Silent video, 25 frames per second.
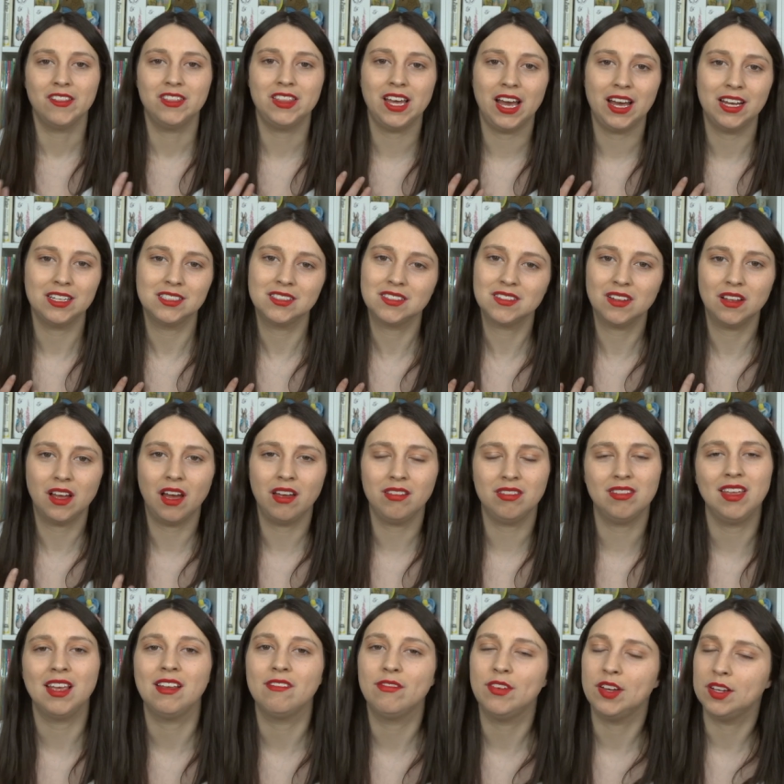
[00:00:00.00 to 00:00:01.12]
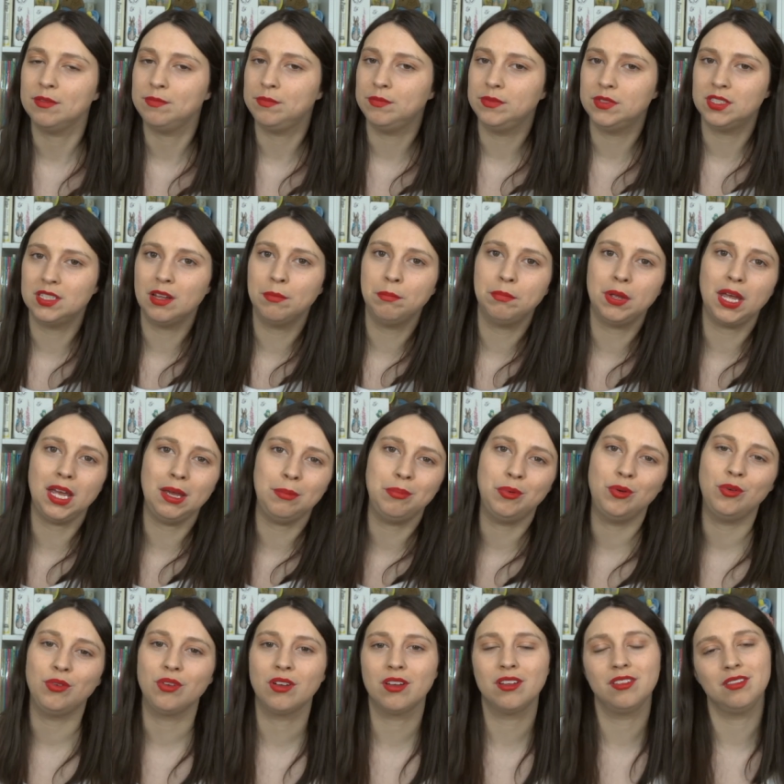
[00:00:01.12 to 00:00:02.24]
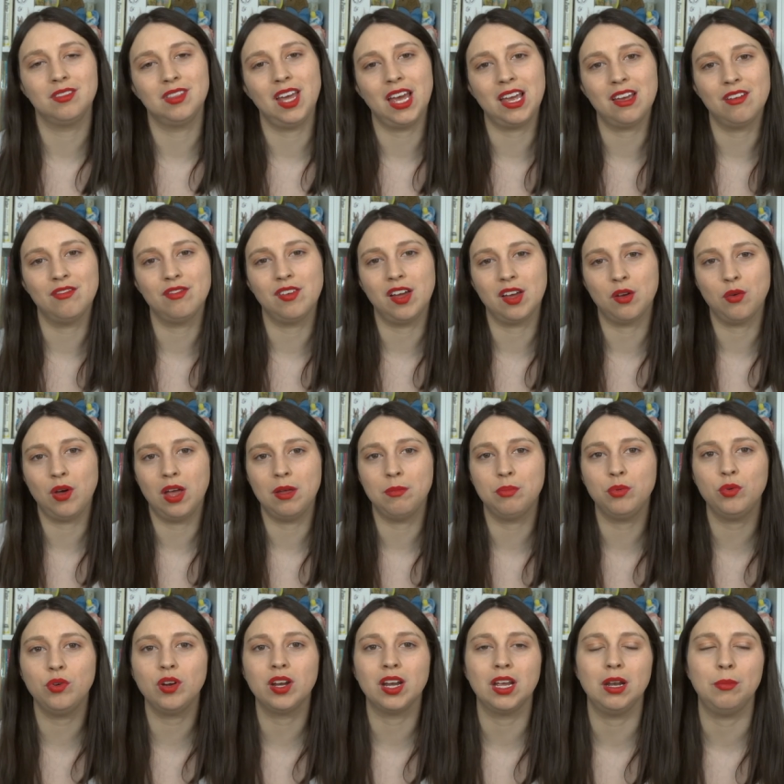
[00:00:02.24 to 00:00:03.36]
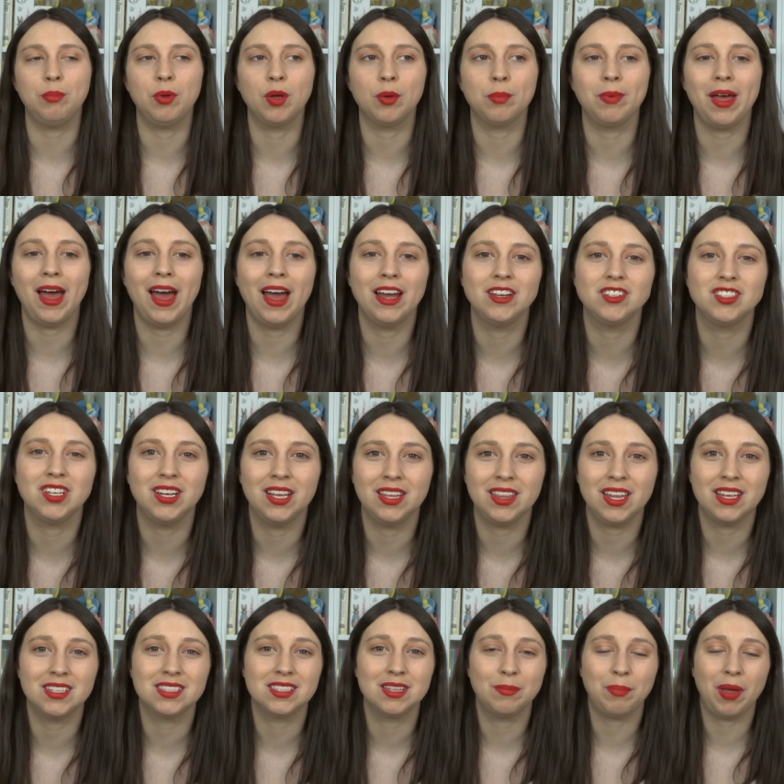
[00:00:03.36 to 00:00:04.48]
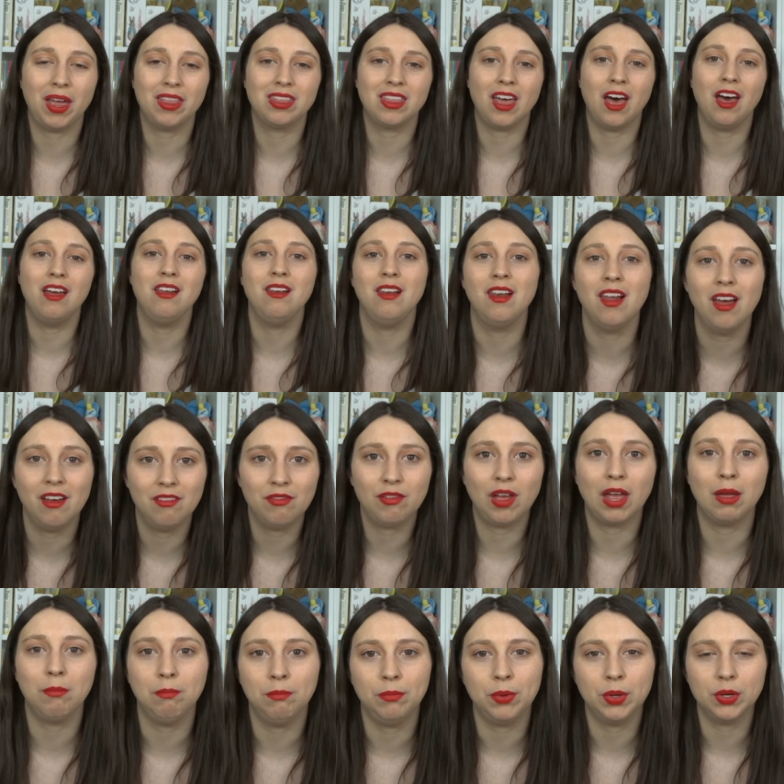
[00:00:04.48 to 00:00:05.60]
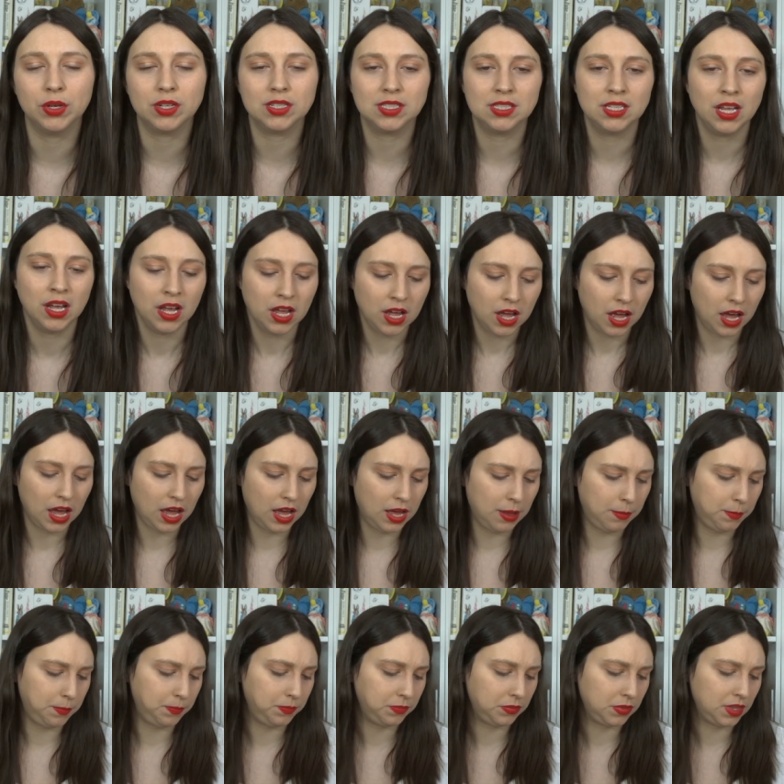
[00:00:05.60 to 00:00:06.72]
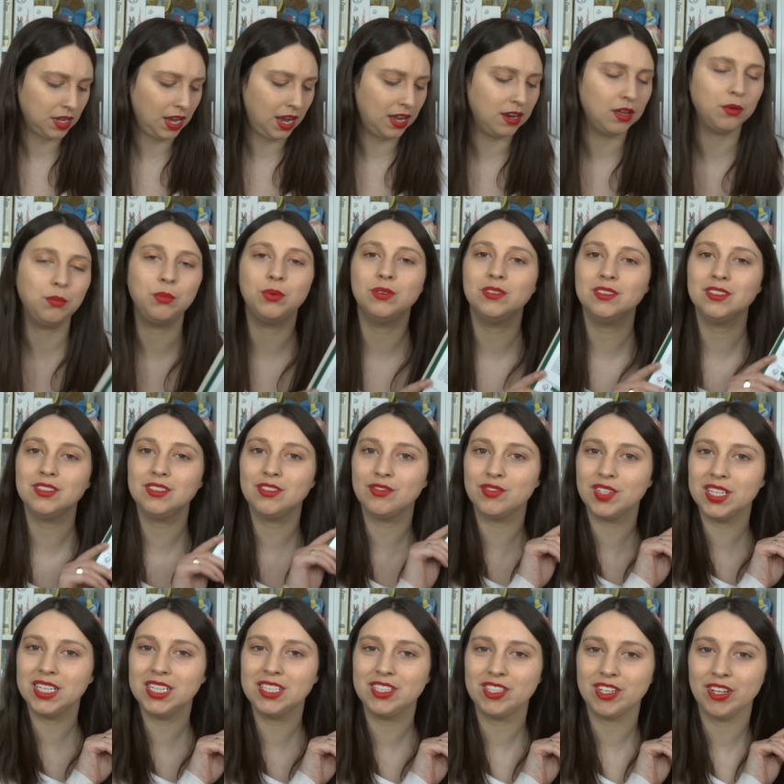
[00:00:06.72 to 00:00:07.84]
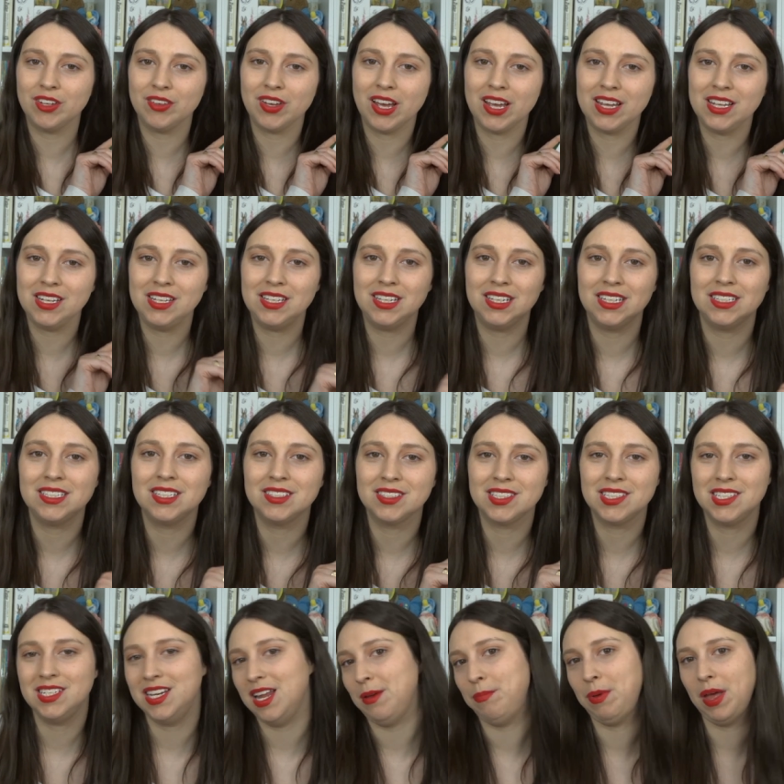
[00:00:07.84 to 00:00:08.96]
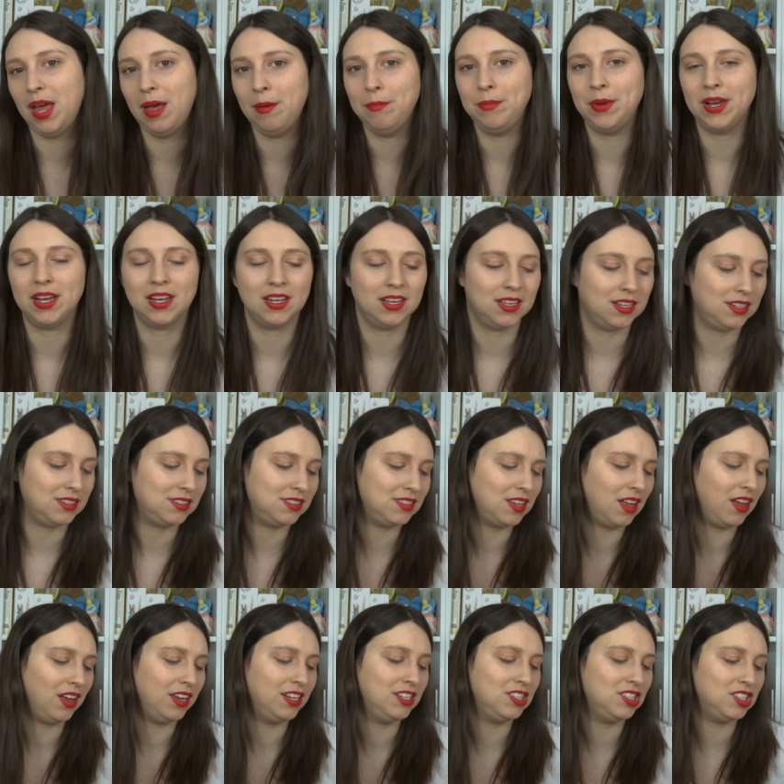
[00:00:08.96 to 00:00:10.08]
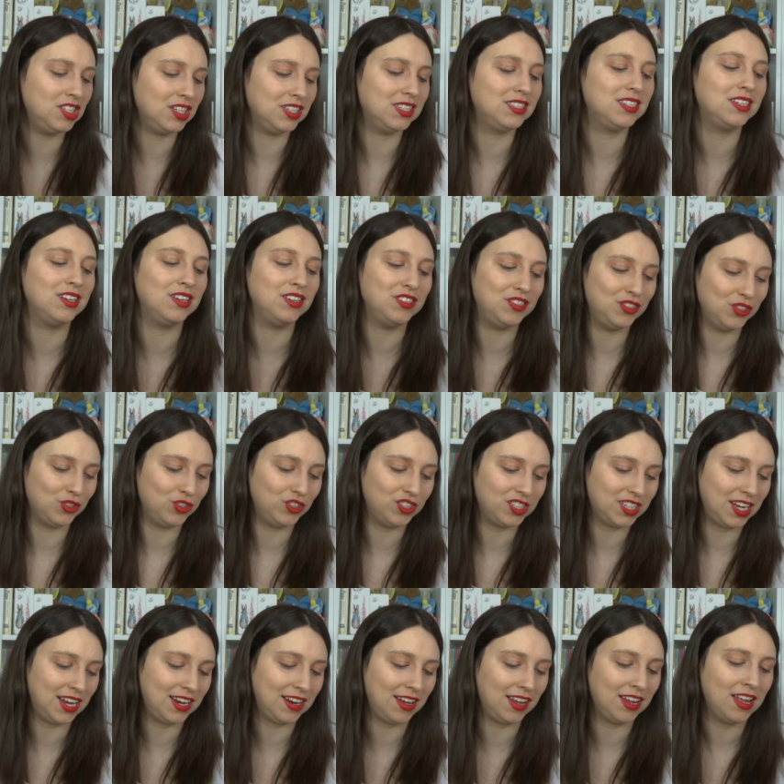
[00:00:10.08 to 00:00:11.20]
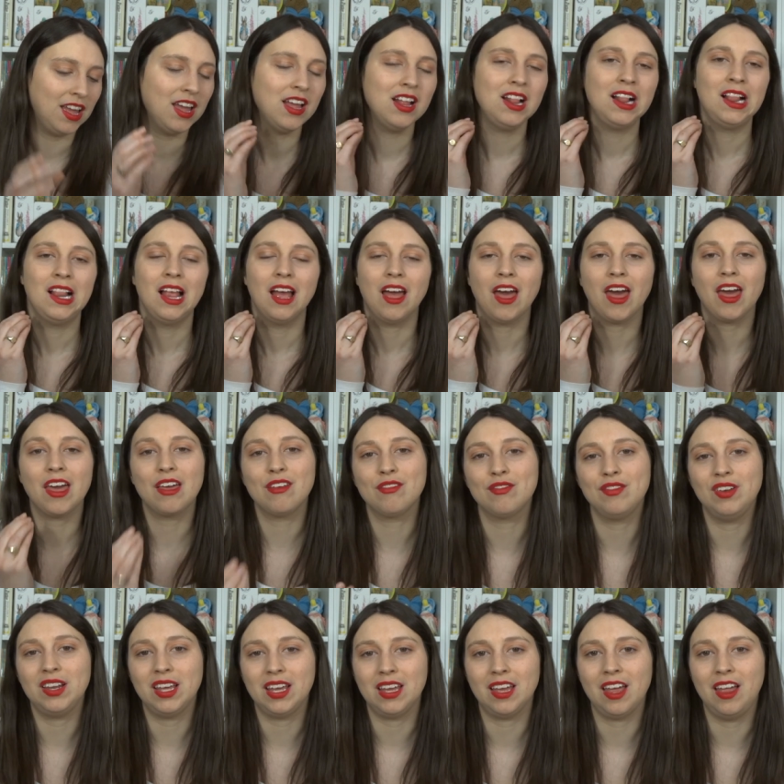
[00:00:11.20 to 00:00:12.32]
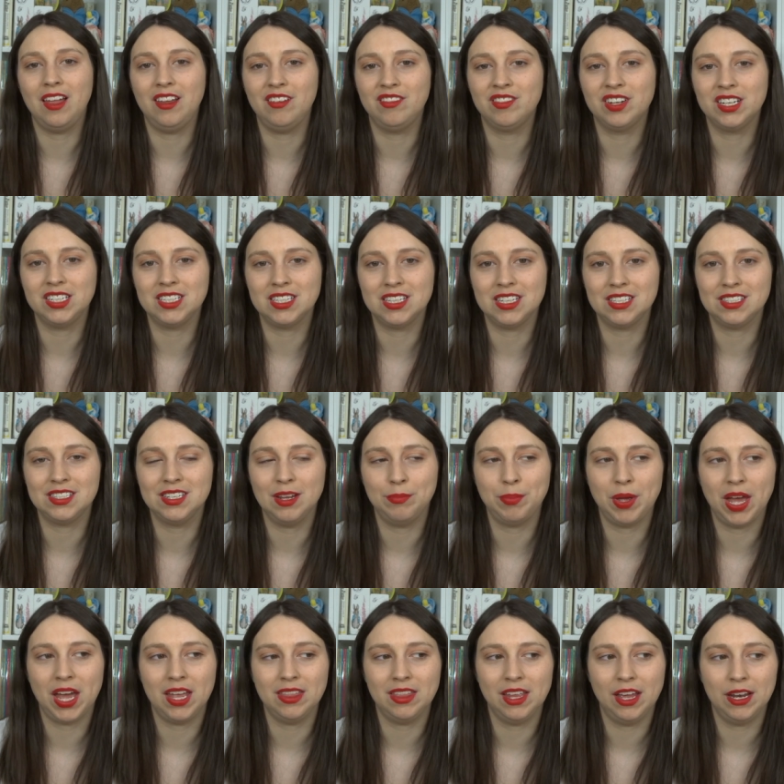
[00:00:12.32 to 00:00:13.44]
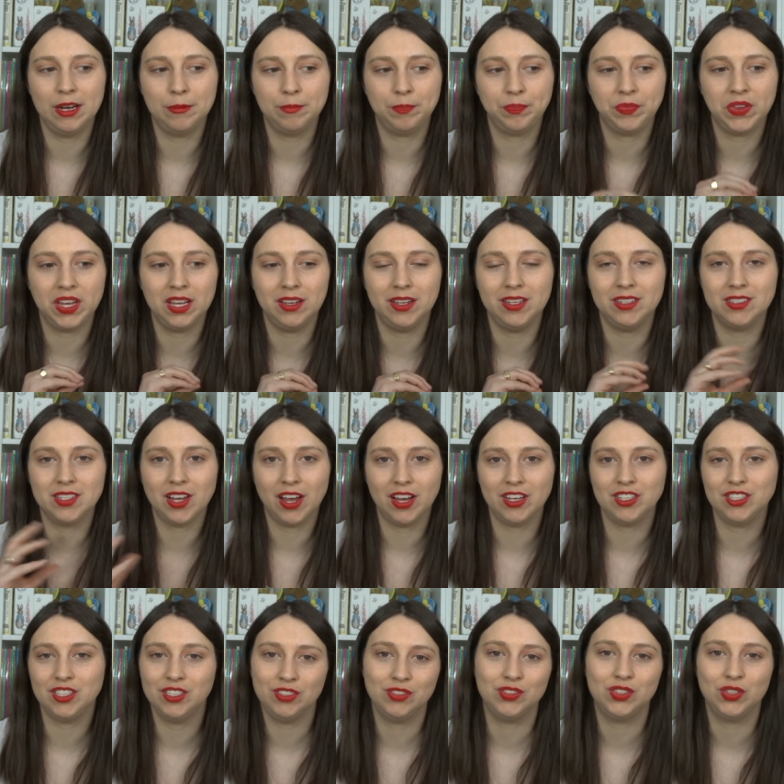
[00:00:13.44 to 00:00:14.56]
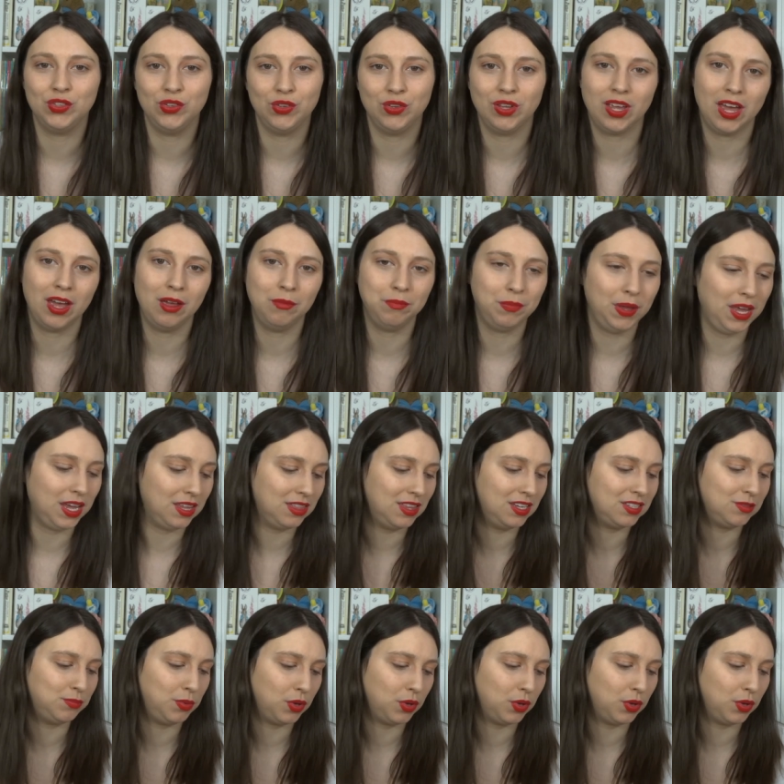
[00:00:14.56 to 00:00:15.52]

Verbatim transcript: that I think for some people they can find quite boring in a book, but actually that's the bit that I love in books. Um, and I want to read you a little snippet because I just adored it, and I hopefully I'll read you this snippet and then it'll entice you to go and pick this